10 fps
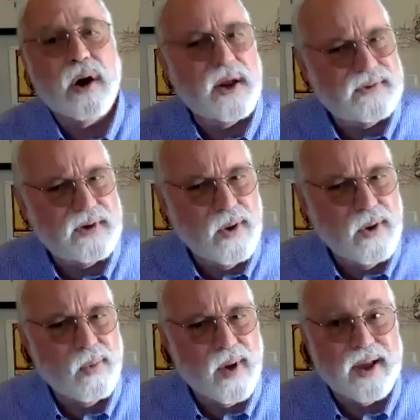I said,
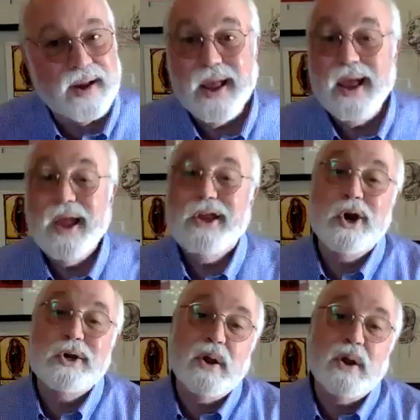"No, what?"
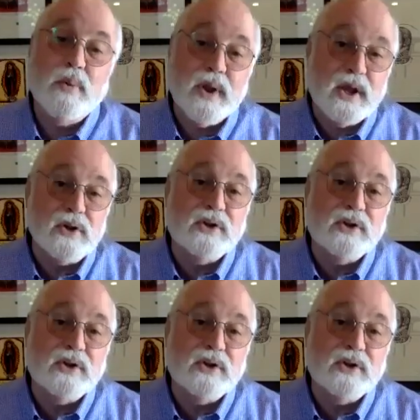"You're the real